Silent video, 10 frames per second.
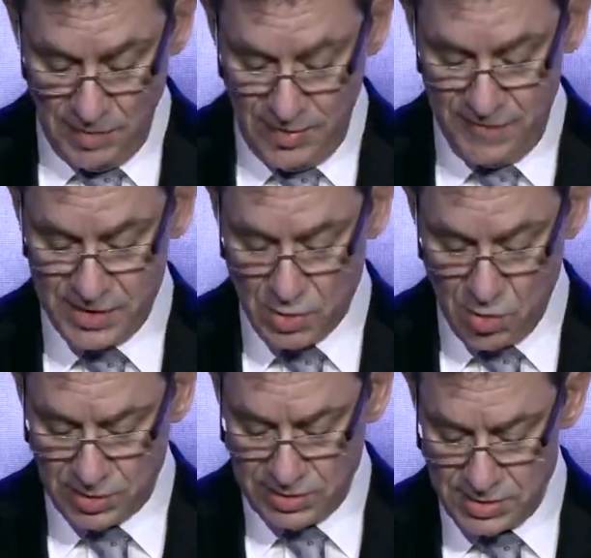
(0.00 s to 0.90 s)
on the first
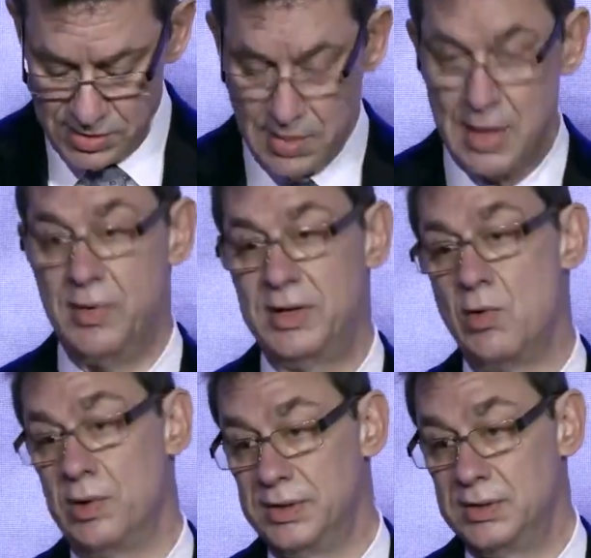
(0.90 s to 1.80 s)
quarter's
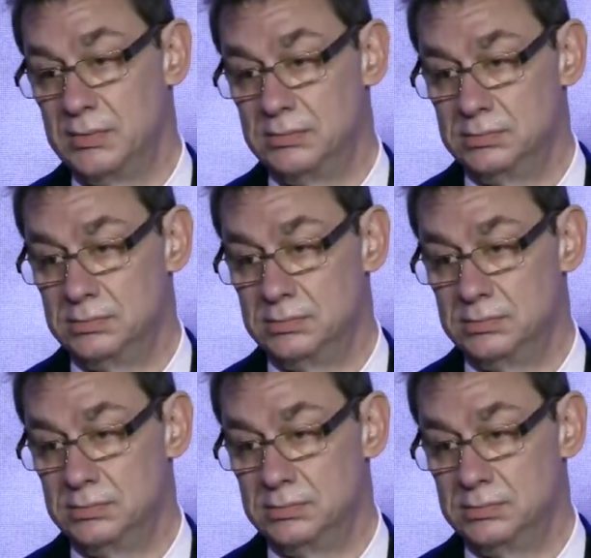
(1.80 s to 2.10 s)
agreed quantity.